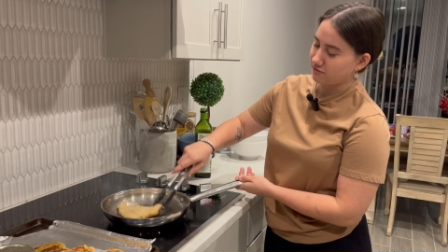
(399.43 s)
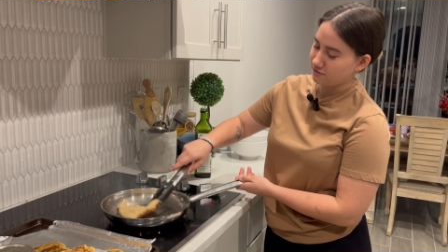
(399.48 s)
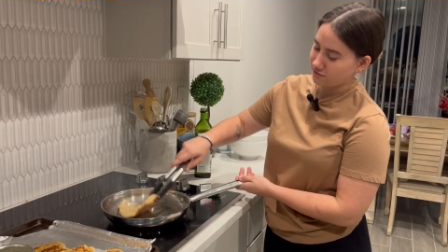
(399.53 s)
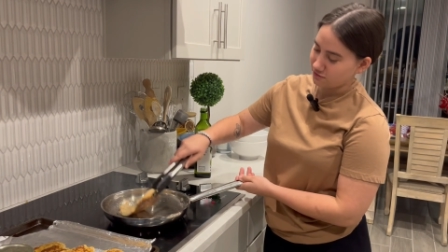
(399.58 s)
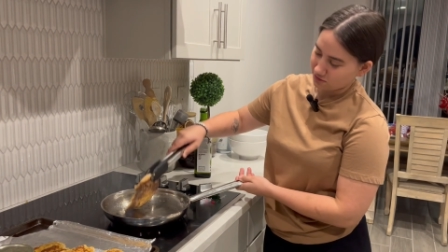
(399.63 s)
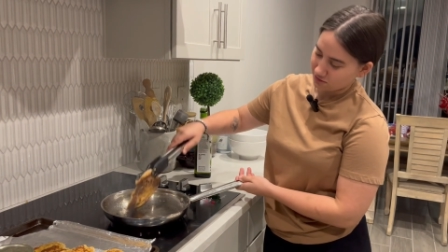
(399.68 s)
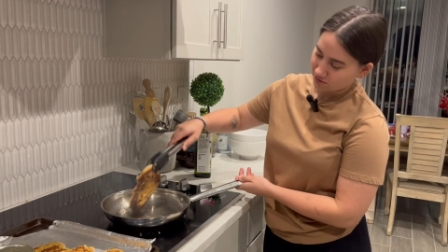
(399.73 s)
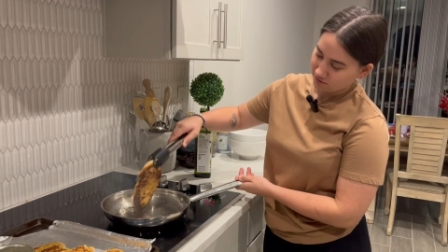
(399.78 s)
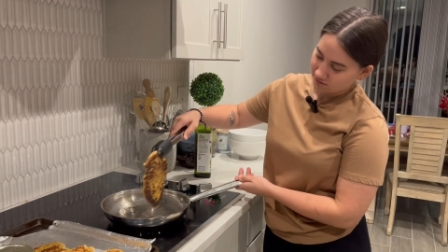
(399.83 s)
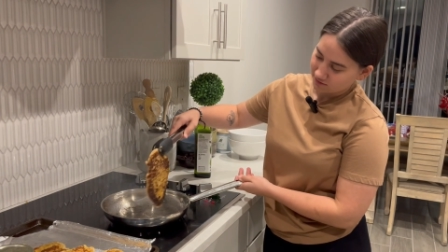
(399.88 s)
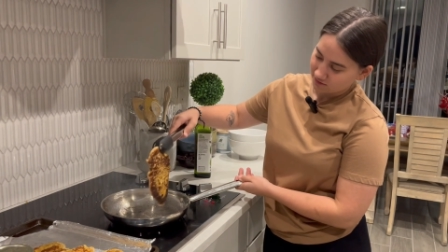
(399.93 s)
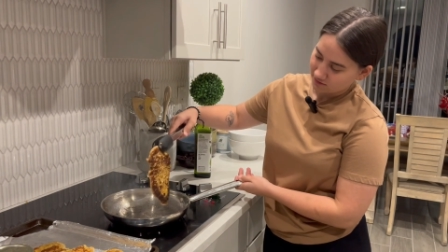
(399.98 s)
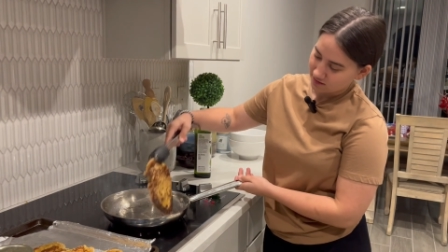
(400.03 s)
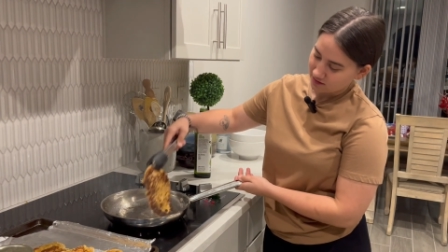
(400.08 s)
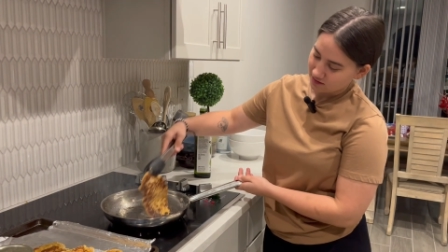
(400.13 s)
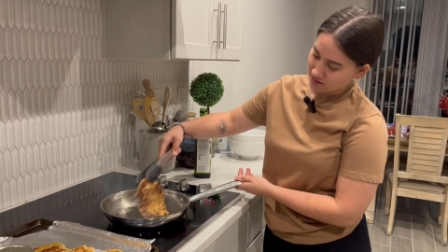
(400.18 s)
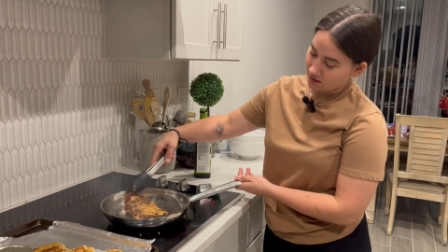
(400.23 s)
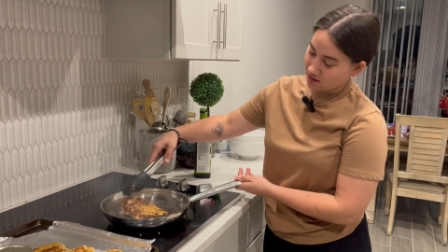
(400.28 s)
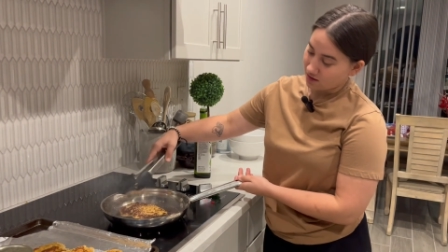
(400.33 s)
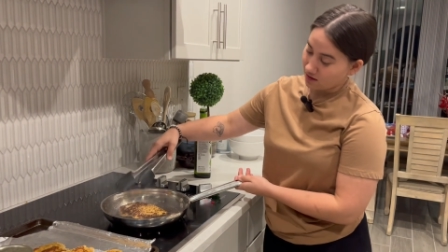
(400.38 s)
food.
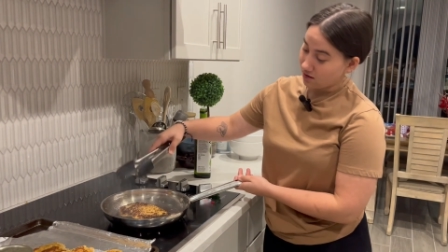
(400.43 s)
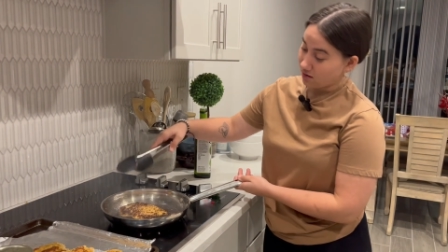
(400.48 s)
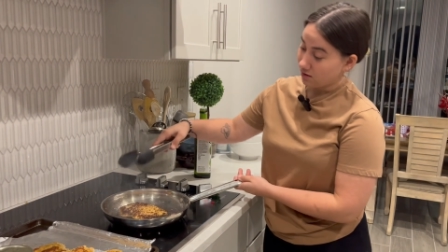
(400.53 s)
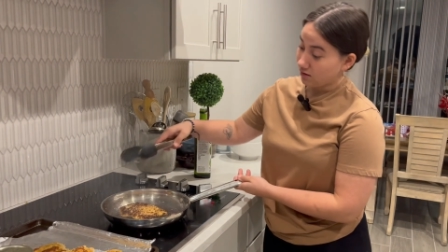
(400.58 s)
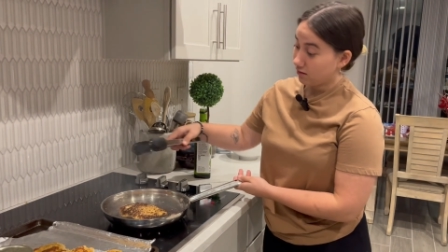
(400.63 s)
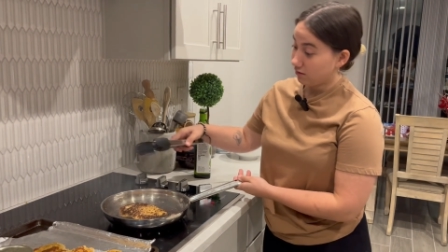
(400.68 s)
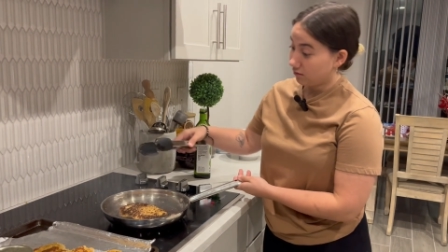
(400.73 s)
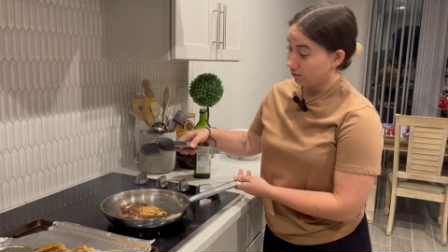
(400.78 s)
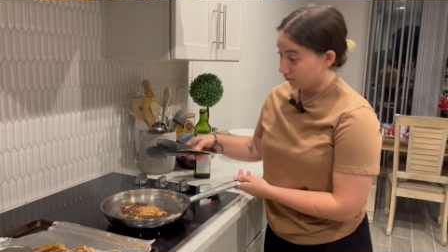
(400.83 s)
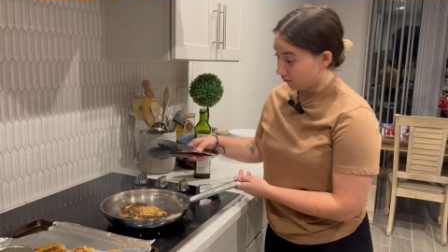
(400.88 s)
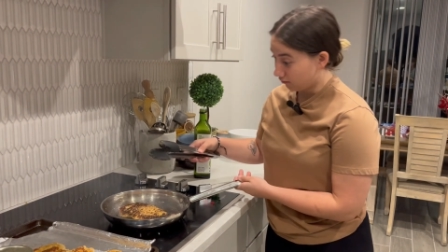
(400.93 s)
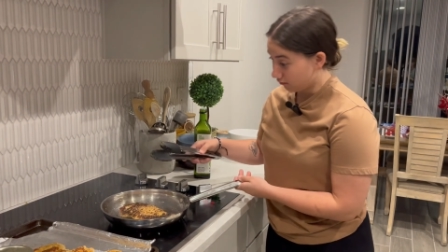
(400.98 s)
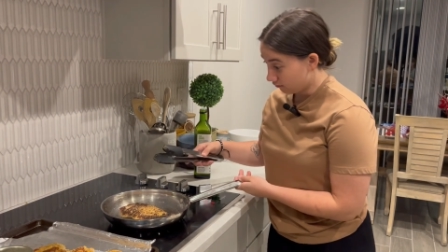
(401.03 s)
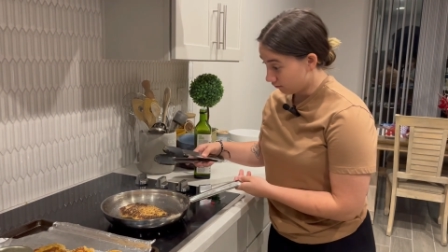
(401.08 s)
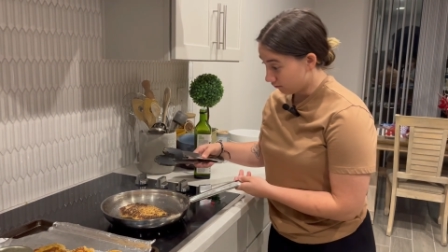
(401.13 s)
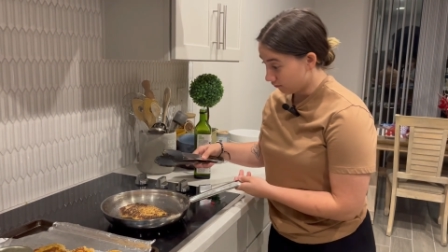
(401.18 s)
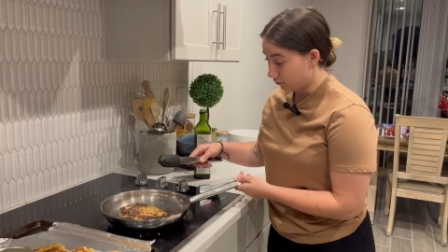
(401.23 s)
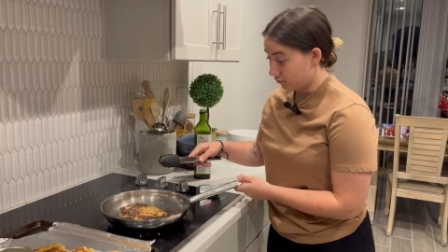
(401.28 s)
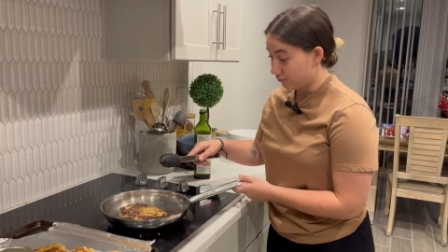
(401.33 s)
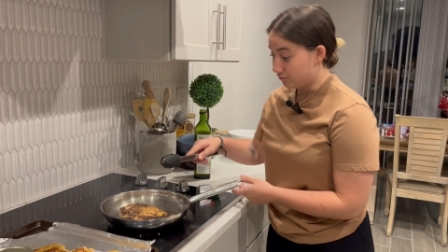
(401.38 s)

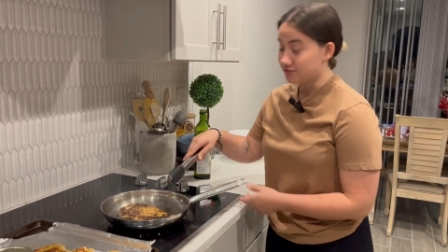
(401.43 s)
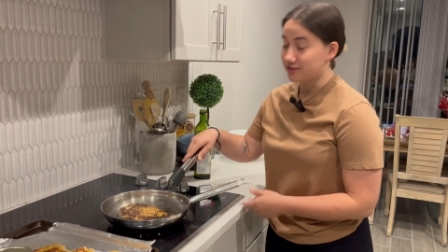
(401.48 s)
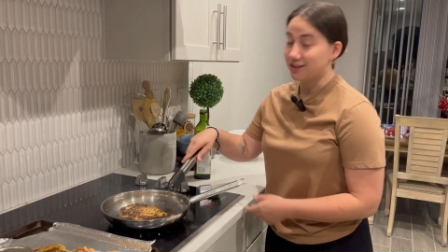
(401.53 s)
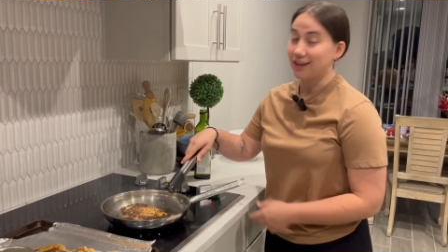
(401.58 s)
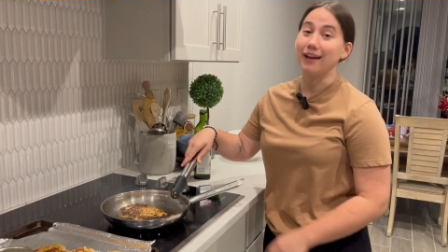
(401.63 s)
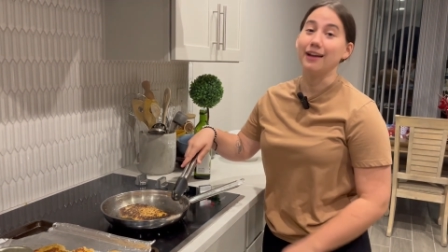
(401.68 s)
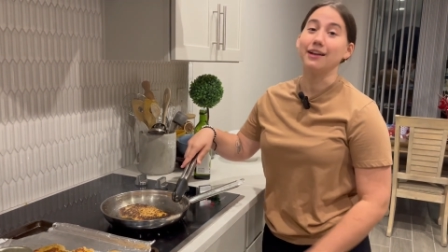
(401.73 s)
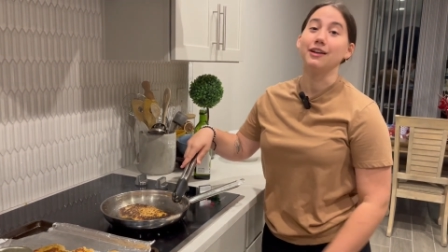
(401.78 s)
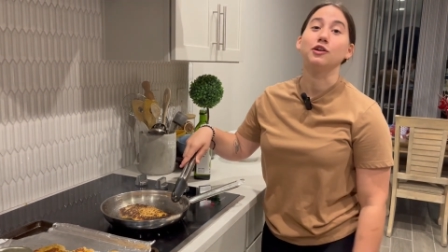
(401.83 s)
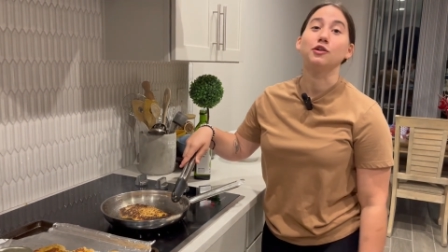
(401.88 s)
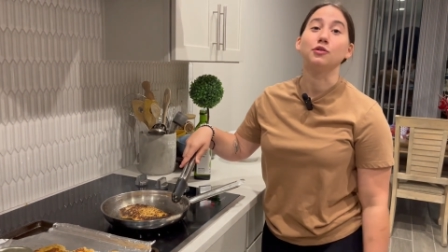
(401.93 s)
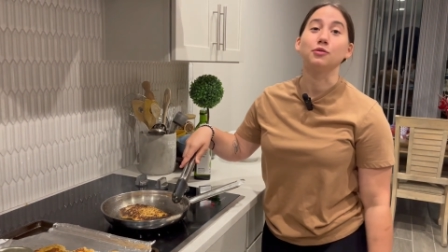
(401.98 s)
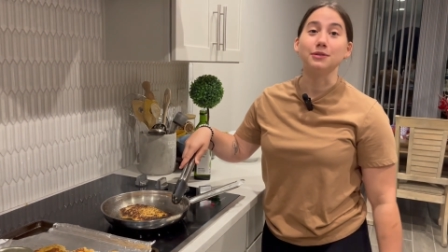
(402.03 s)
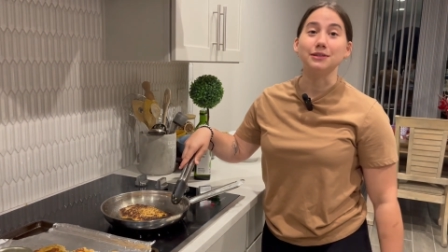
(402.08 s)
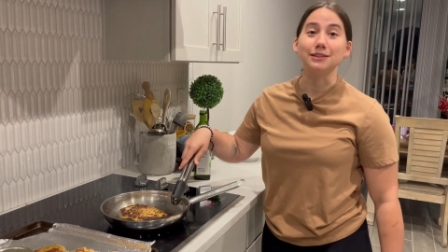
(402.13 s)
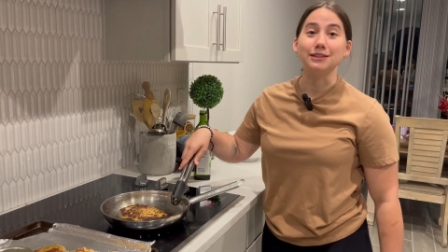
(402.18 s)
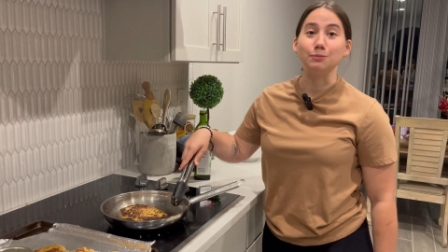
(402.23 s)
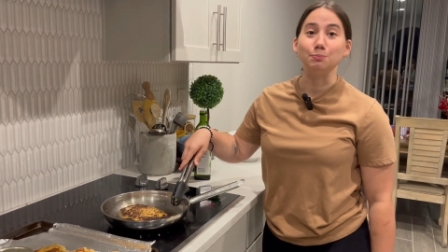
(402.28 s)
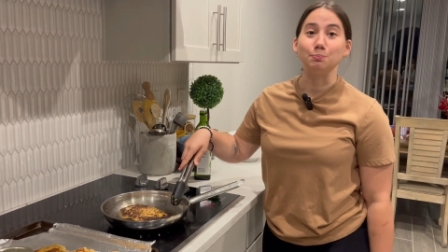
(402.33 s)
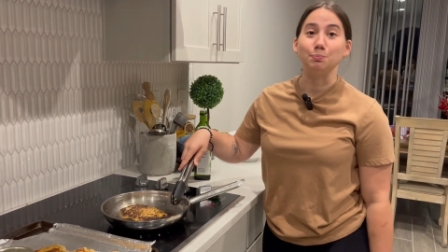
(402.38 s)
That
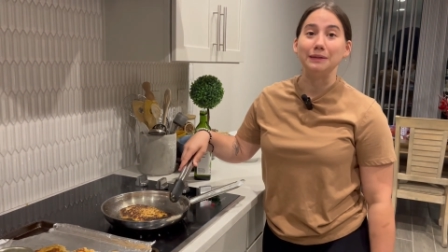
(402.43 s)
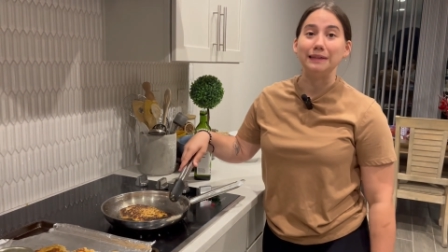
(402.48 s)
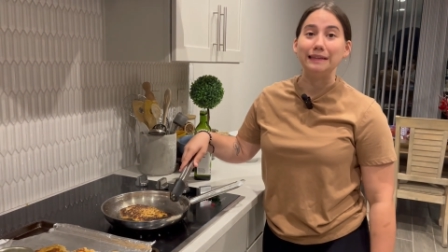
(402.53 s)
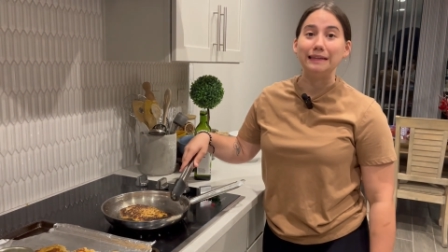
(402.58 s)
crispy.